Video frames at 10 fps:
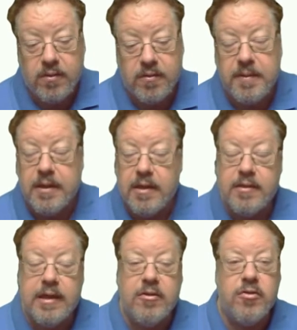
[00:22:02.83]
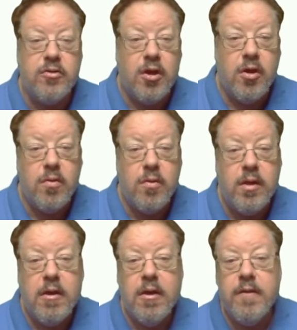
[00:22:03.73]
because as you know,
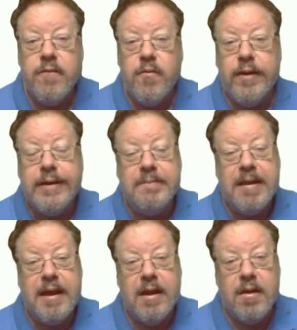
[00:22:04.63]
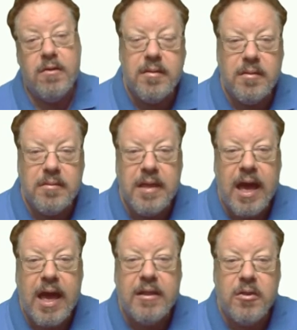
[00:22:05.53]
avoiding errors
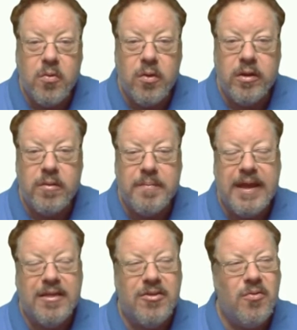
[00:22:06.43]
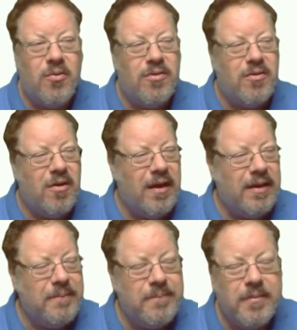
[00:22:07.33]
not lower your band score,
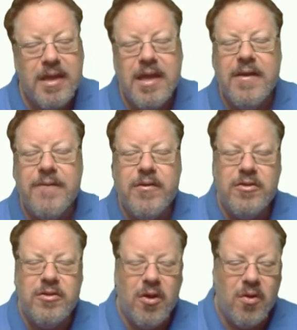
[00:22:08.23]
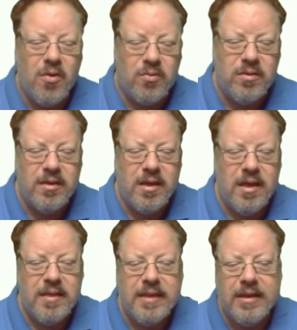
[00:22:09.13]
sorry. If you don't,
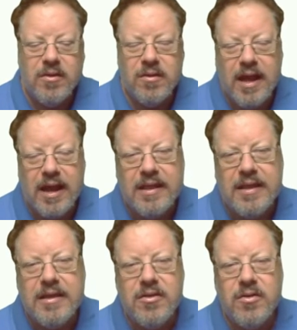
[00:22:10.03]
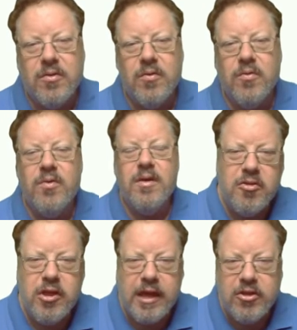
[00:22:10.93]
then you're likely to
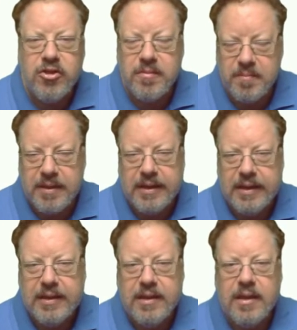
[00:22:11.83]
change the meaning,